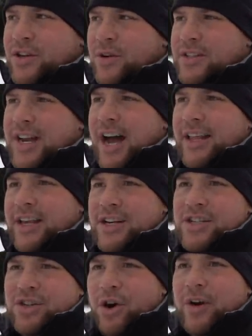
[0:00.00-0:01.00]
You know, it's not like you
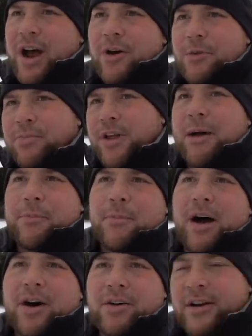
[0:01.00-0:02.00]
just go down, plop them
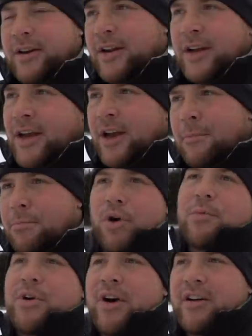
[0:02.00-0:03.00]
out and
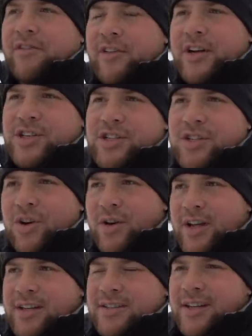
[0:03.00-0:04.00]
boom, you're on fish. So
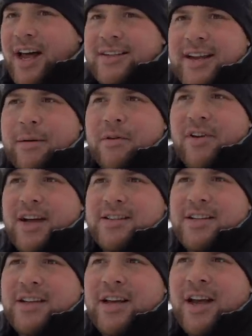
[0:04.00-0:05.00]
it's a lot of time
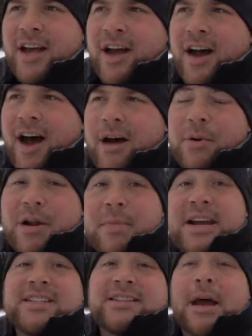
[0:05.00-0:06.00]
invested, uh, but it
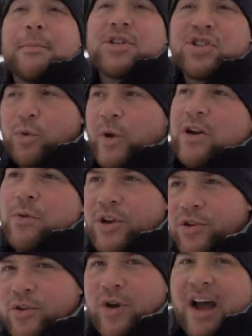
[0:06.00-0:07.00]
makes it that much sweeter when
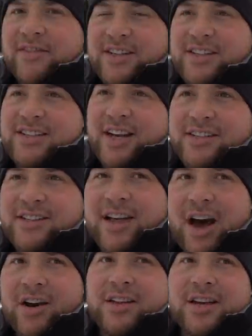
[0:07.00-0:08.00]
you do have success
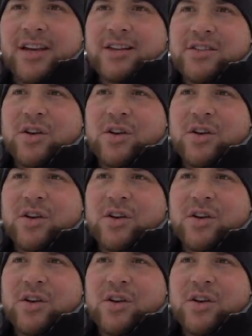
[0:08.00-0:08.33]
out on the ice.